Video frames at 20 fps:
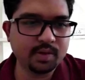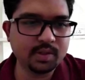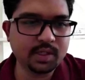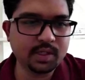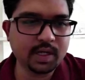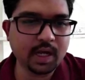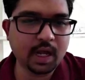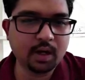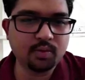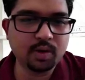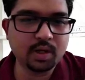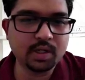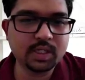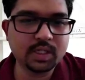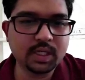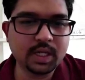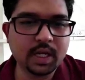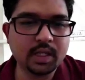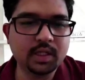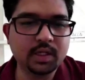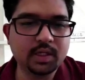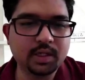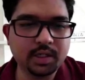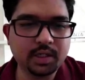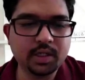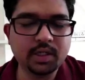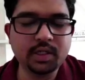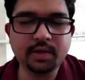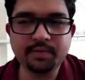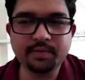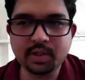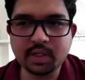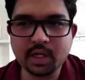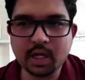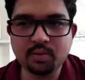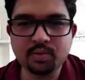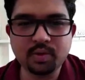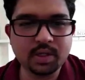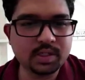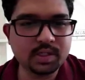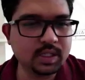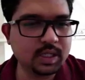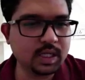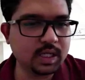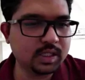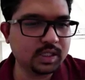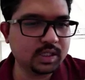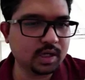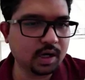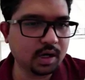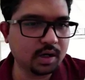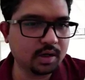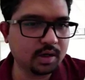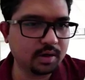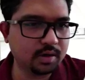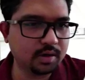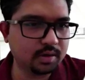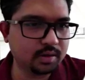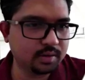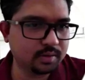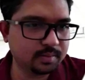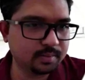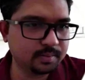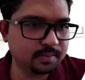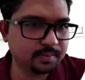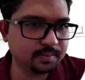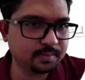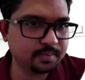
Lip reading: frequency calculation and the TD-DFT calculation has started.